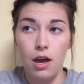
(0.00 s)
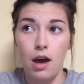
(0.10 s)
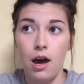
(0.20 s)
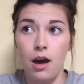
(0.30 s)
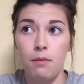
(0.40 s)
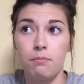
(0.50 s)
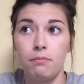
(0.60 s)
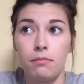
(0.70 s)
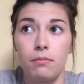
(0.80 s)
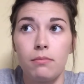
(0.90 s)
On
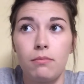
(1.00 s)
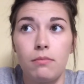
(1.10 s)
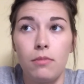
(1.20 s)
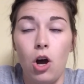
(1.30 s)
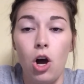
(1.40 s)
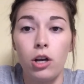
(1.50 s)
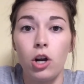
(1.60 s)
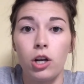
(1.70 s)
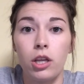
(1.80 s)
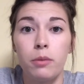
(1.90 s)

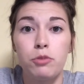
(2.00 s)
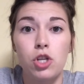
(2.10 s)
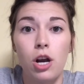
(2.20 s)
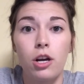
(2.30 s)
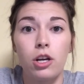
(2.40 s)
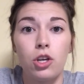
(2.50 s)
our clip chart,